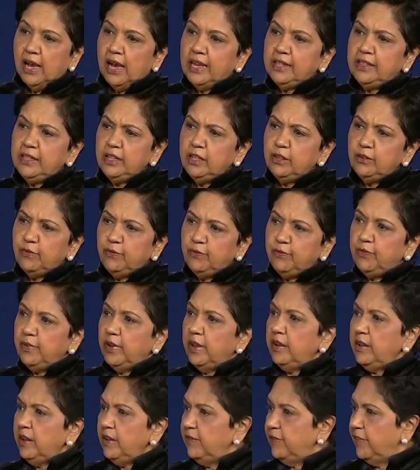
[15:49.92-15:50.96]
I think it's
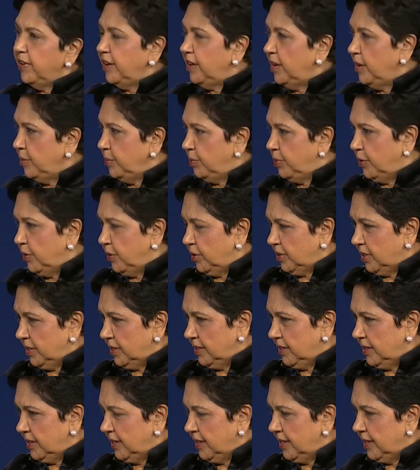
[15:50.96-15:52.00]
very, very
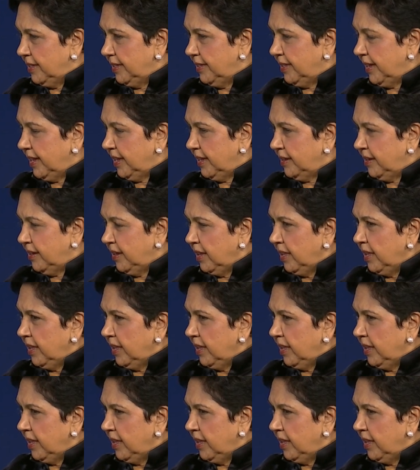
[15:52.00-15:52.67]
important that